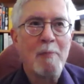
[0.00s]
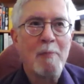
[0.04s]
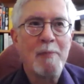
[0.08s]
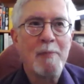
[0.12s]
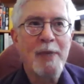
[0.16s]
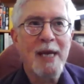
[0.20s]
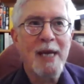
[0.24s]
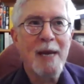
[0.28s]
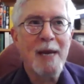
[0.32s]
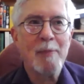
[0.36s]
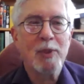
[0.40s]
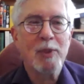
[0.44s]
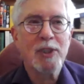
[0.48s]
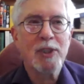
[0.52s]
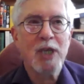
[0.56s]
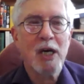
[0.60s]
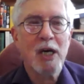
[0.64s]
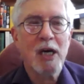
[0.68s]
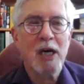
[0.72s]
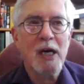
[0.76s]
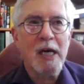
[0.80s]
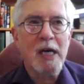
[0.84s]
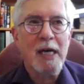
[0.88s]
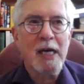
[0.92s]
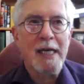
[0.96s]
be able
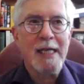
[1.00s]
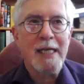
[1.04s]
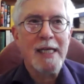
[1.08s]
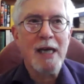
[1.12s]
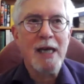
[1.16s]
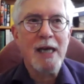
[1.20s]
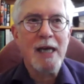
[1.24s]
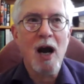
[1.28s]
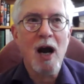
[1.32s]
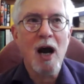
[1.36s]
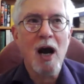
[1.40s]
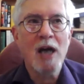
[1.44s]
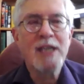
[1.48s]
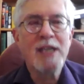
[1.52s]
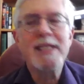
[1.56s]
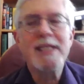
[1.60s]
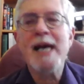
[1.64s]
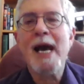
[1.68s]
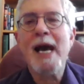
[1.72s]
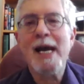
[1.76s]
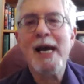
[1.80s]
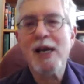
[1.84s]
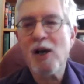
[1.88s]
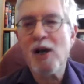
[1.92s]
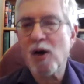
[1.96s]
to
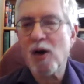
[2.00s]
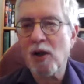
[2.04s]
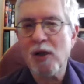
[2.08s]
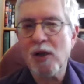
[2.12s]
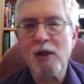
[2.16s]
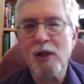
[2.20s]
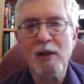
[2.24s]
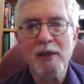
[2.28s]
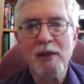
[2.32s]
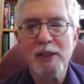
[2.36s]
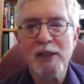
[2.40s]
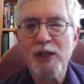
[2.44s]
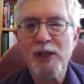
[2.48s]
untangle